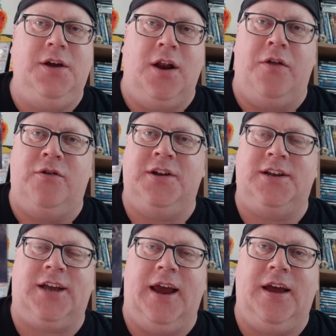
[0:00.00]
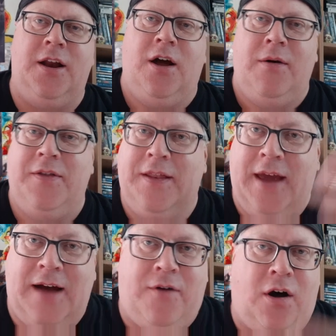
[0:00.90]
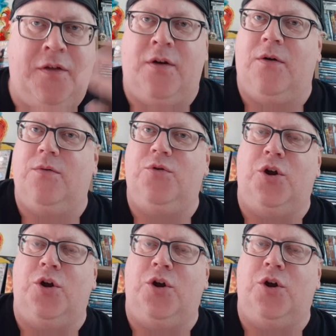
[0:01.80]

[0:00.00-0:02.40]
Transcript: You know, they're just like, you know, and then they have all their,